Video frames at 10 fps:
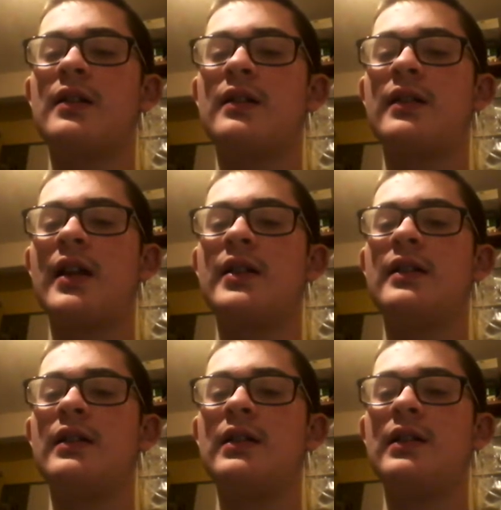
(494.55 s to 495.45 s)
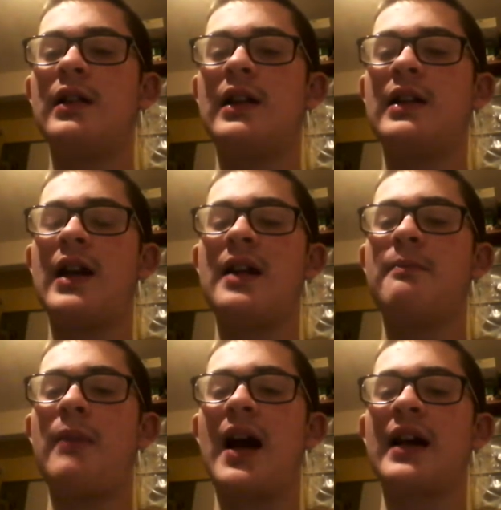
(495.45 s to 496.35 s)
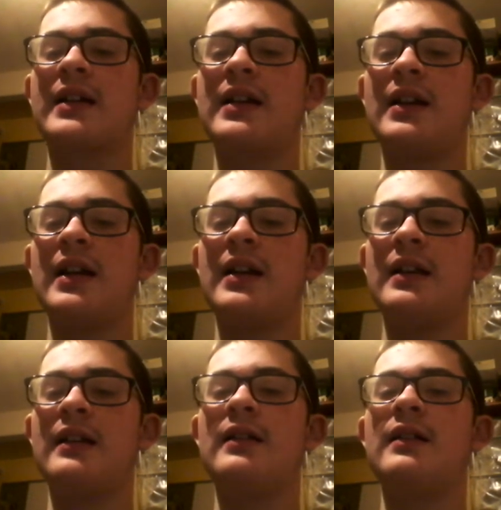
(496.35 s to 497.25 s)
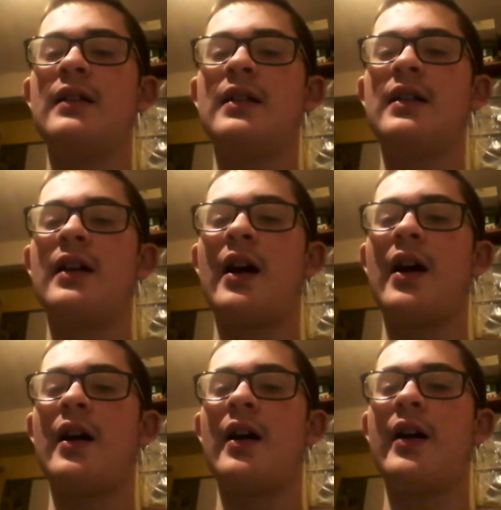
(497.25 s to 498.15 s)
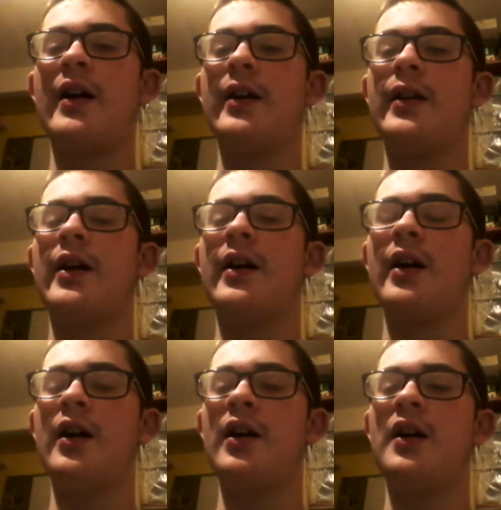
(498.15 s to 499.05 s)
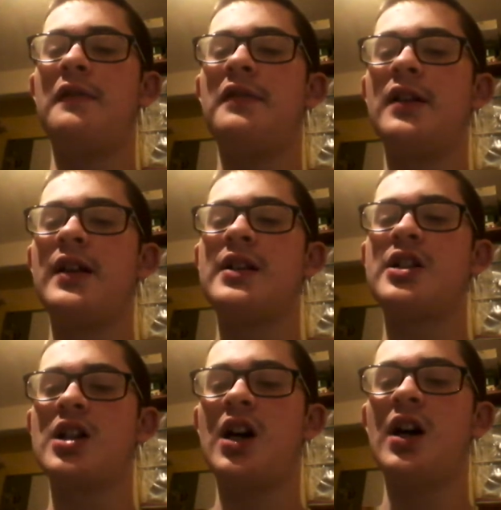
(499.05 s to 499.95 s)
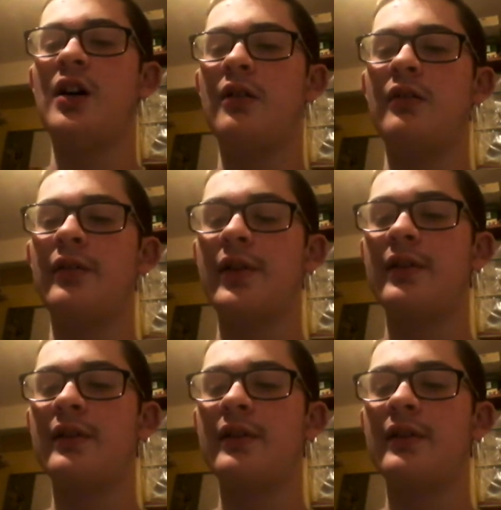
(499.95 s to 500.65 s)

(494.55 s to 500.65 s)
then he came back in an earthly child.